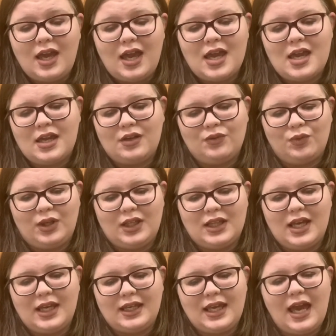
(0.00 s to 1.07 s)
and we
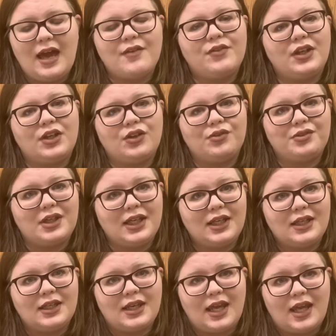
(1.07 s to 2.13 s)
like having
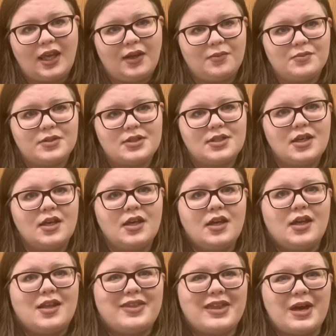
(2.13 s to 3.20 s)
unique names
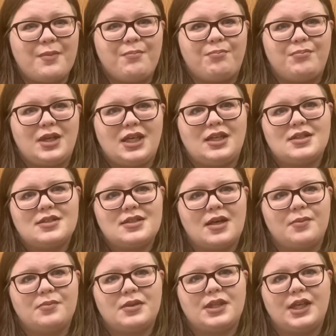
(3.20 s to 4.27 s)
that mean
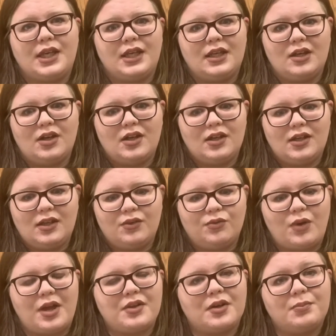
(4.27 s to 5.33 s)
something,
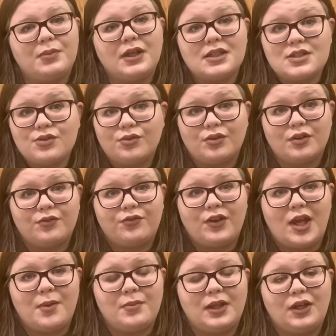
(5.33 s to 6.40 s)
whether it be to a
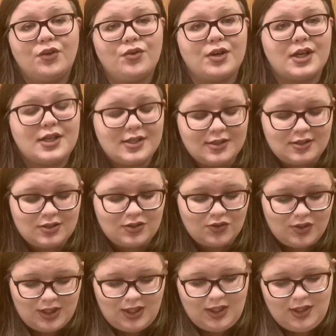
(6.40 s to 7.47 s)
family or
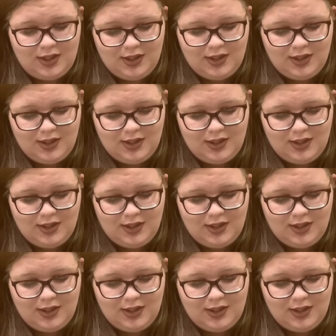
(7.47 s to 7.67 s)
history.